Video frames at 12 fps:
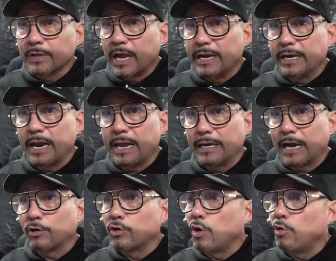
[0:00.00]
and I
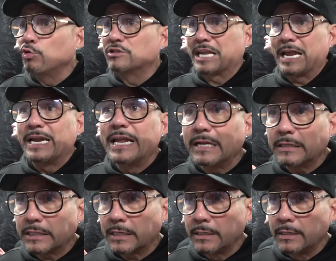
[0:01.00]
don't know who's in
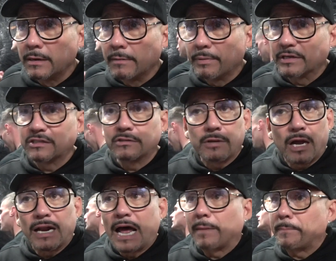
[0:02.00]
it, but a
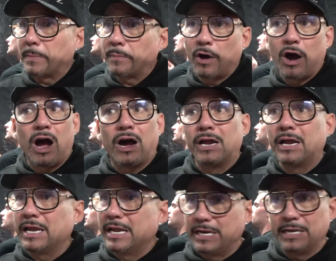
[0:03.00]
lot of people are
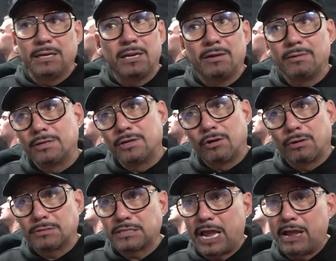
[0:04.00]
in it. You know what
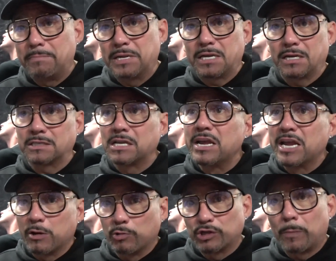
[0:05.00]
I'm saying? Because
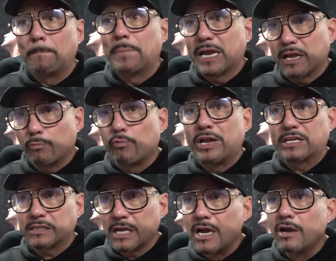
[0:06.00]
he was a big
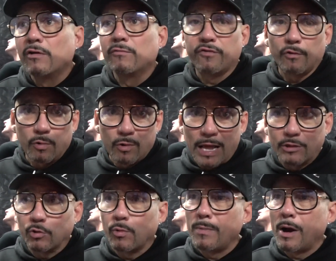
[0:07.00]
risk for
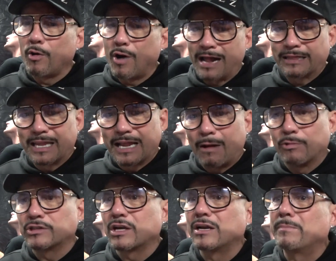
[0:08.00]
Rolando Romero. I think I
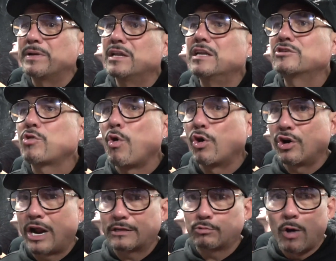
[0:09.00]
was going to be in his corner
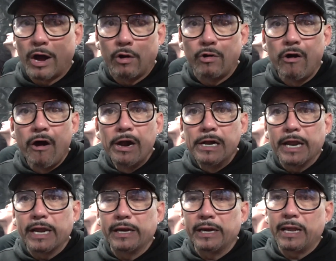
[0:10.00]
as well,
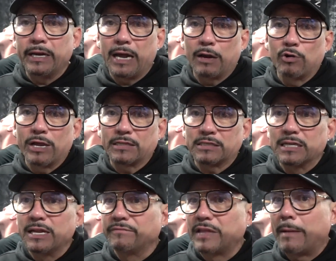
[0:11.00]
and I don't get to
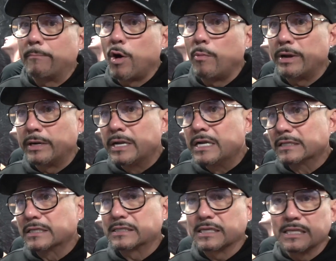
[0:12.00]
live that moment
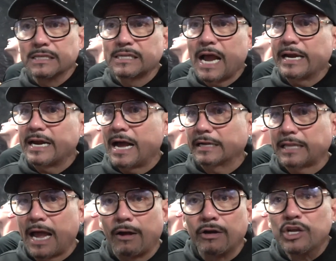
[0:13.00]
to see this guy knocked
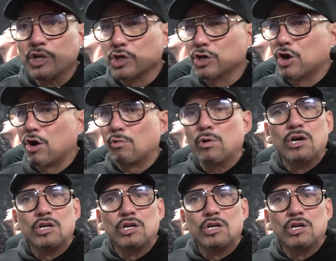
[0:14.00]
out. You know,